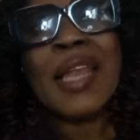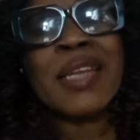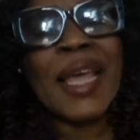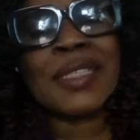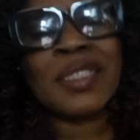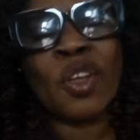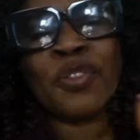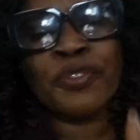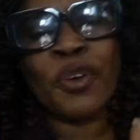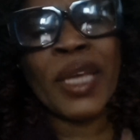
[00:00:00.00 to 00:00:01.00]
Let's
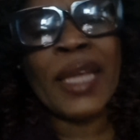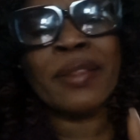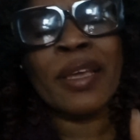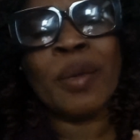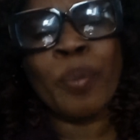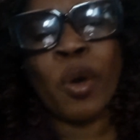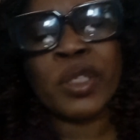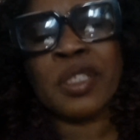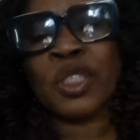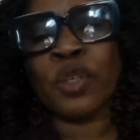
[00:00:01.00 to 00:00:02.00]
not forget the
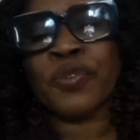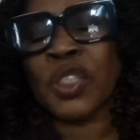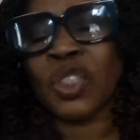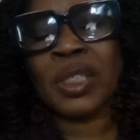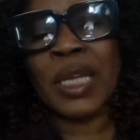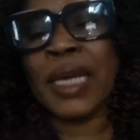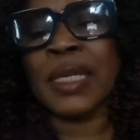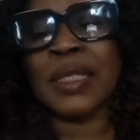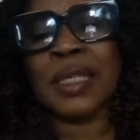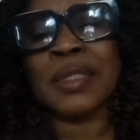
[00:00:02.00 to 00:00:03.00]
importance of teaching
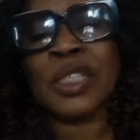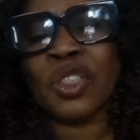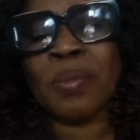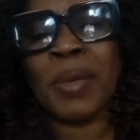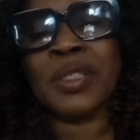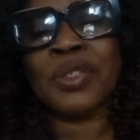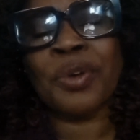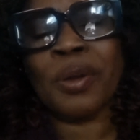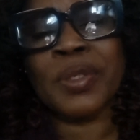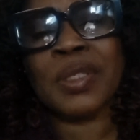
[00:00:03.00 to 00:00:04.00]
aids and teaching
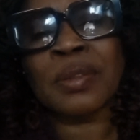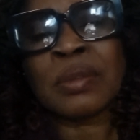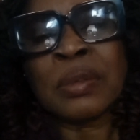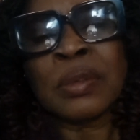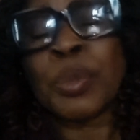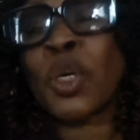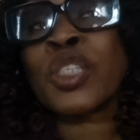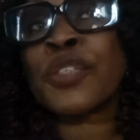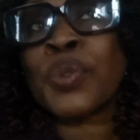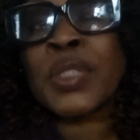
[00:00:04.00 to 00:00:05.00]
materials.
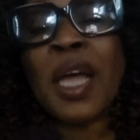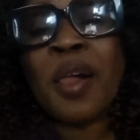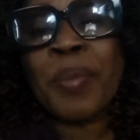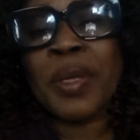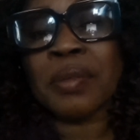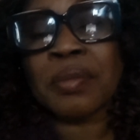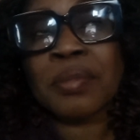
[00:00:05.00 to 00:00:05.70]
Because if you tell me,